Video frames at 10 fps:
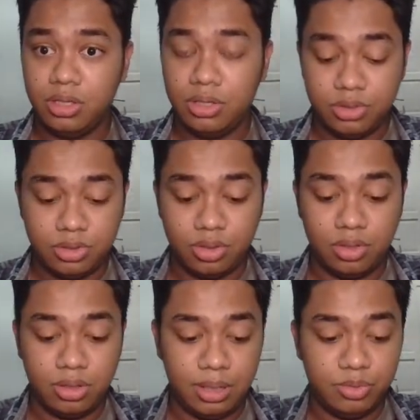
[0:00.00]

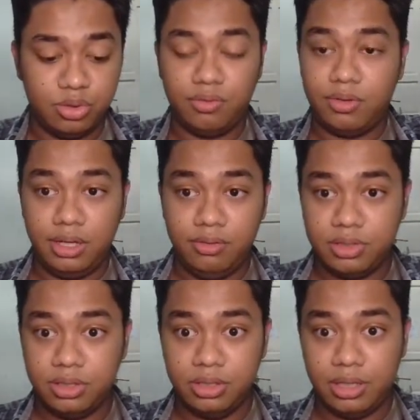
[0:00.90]
So M05 is
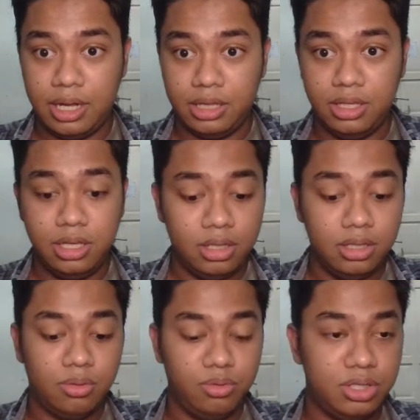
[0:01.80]
still the ID.
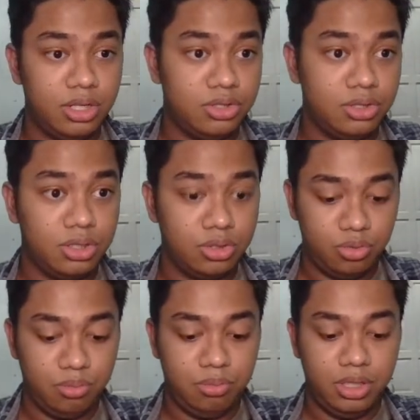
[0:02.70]
We change it
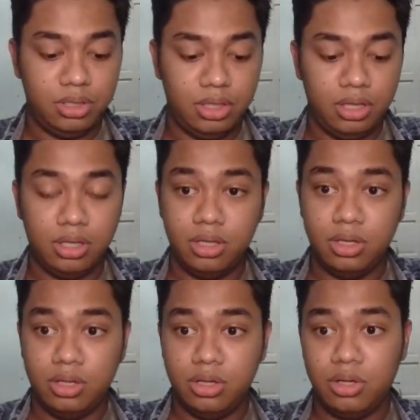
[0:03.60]
into meeting
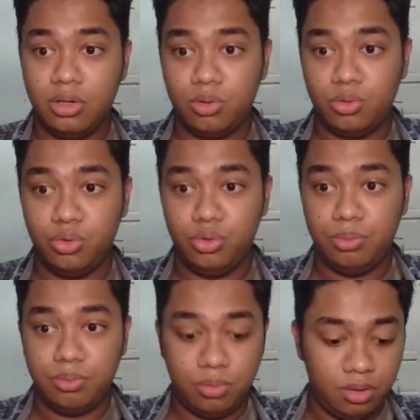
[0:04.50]

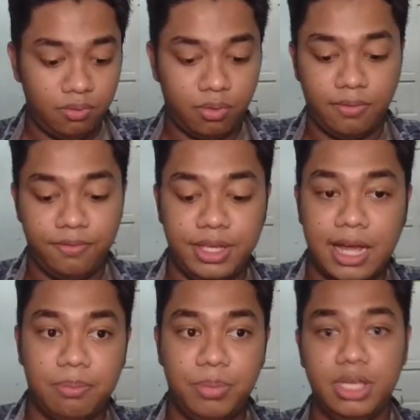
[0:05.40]
room for
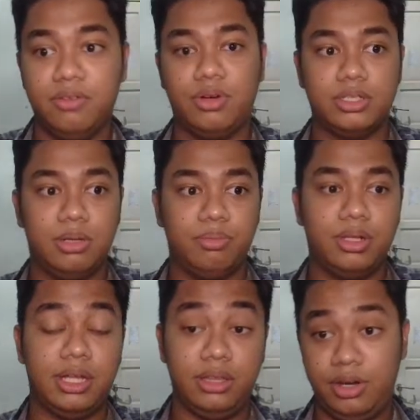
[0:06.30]
VIP, for
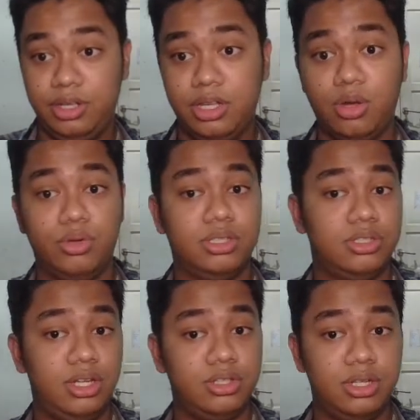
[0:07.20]
example. And there you go. It
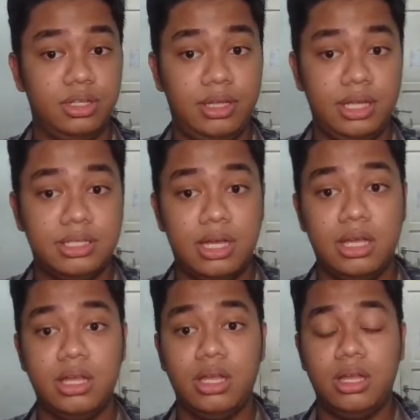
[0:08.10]
changed in the
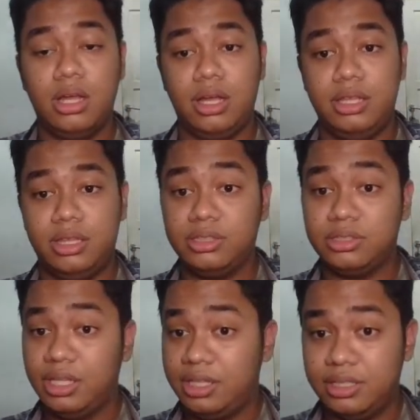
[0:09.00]
data. It does
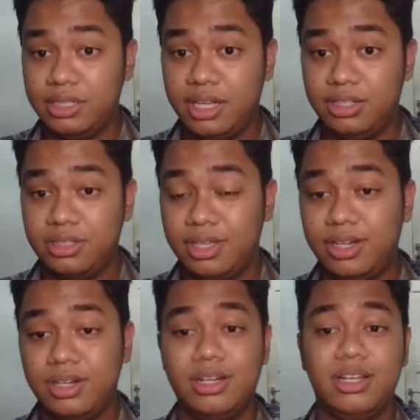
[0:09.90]
say data edited
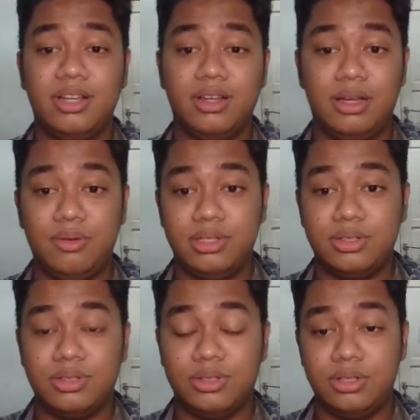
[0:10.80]
here, which is
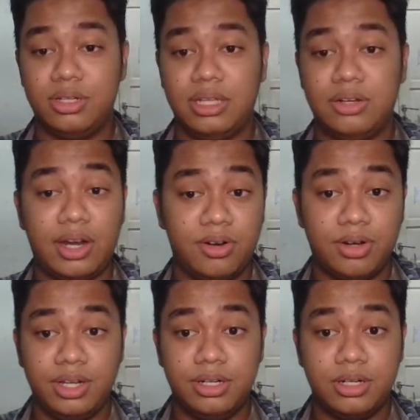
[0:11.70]
also another error
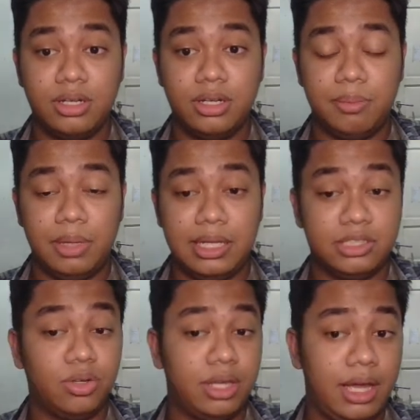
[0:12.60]
here. But
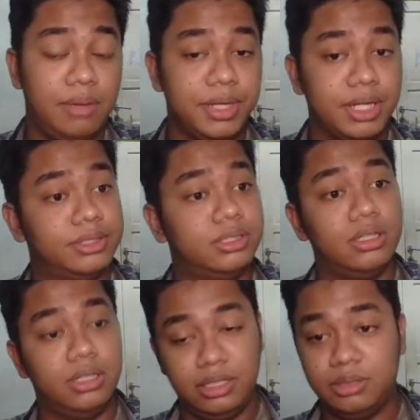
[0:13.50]
that's okay because
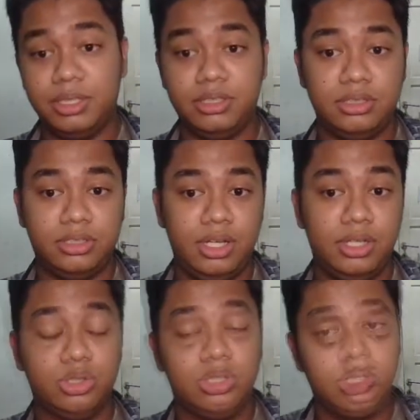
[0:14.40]
the database is
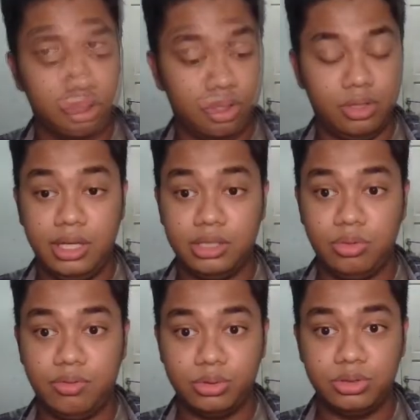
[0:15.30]
changed. So next,
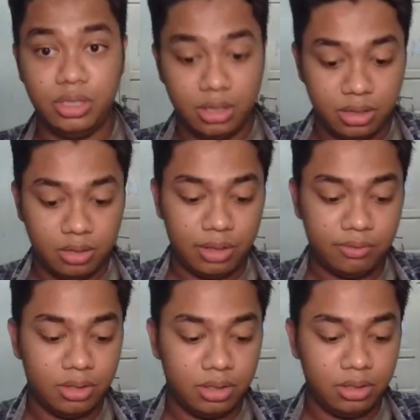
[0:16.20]
we of course we
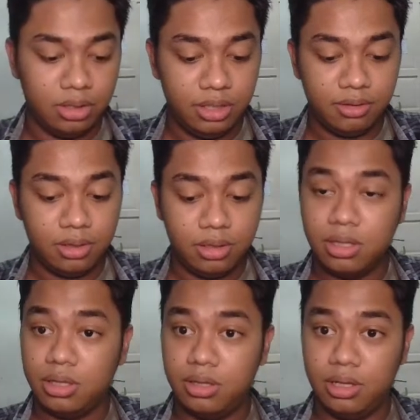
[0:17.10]
have the delete
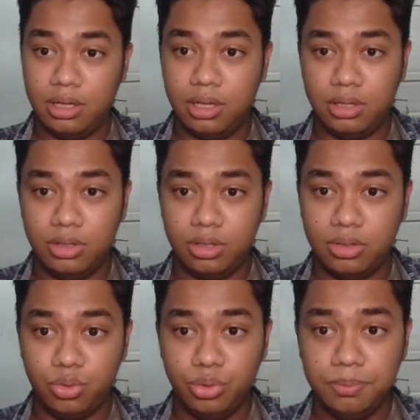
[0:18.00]
the
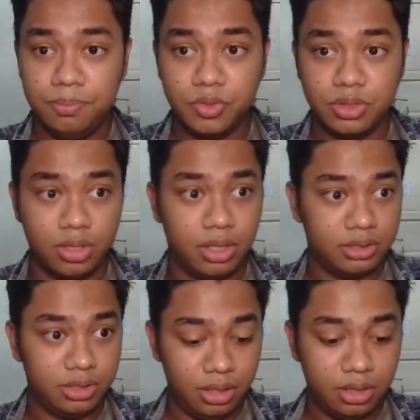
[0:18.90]
room. So
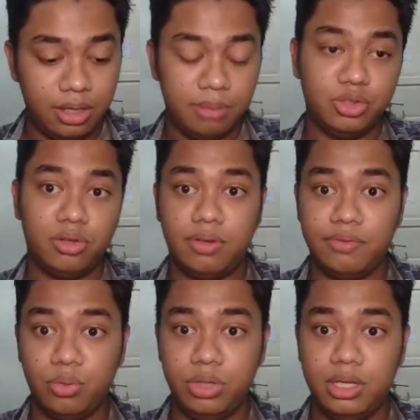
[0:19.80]
let's delete the
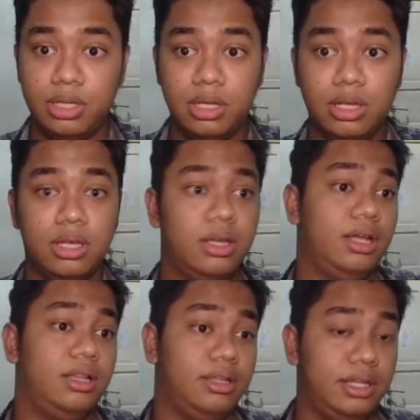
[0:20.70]
M05 that we did,
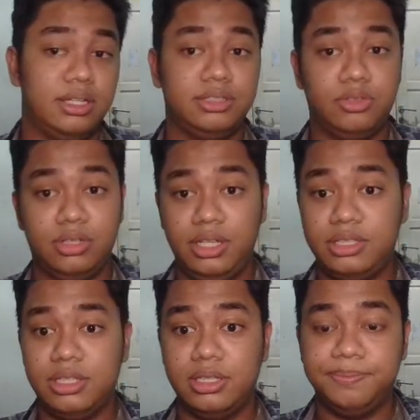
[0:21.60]
and the data is now
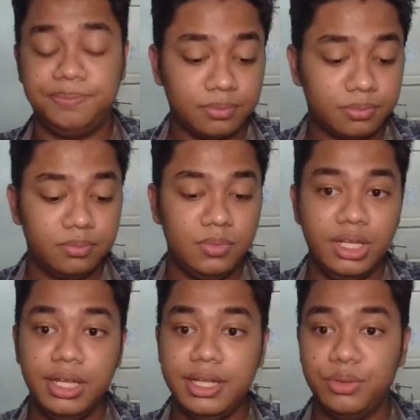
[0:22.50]
deleted.
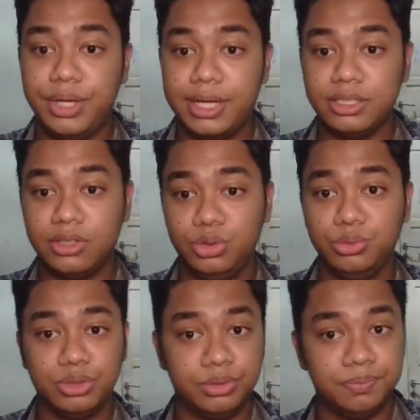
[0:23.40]
And we exit the
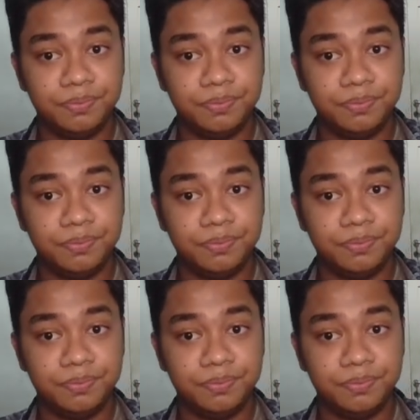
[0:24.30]
rooms.